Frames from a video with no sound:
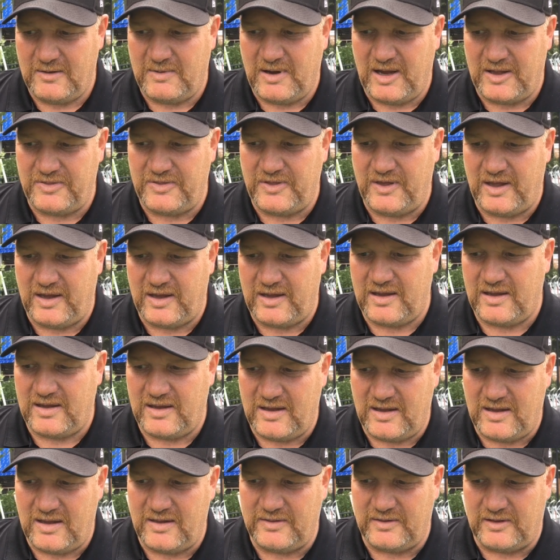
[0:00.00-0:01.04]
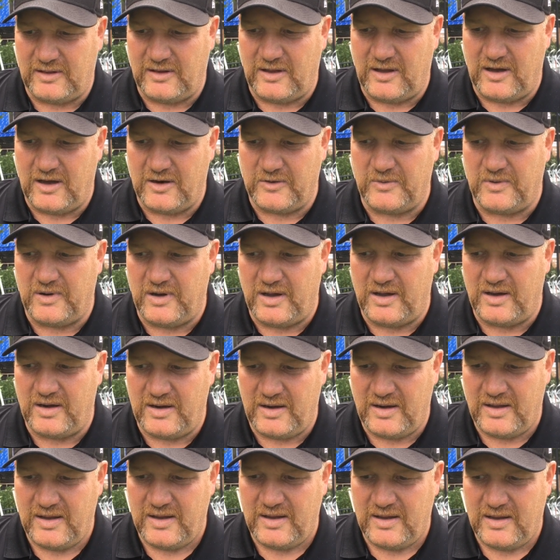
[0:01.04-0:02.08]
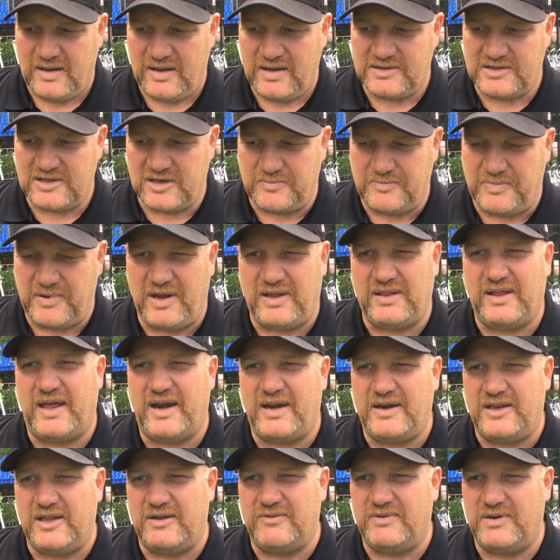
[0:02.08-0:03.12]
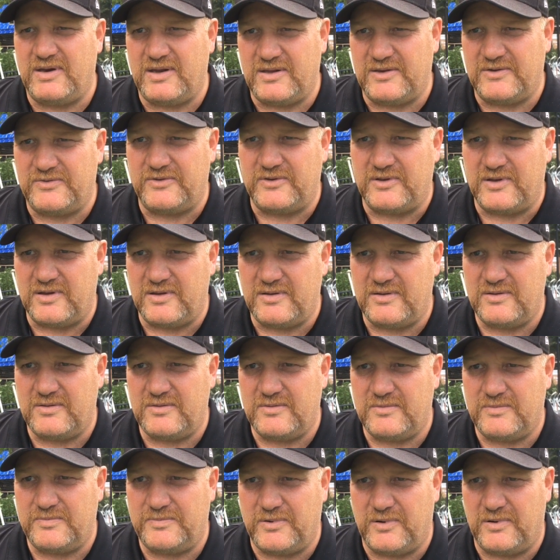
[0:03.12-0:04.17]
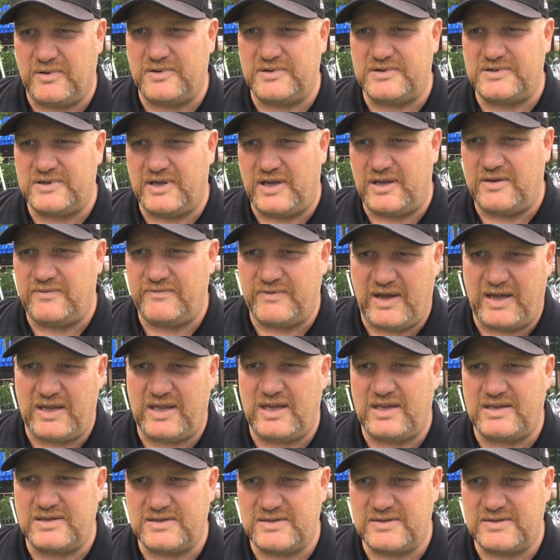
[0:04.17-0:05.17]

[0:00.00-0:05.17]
I think in the long run, it's going to pay a lot of dividends for the Portland State Vikings.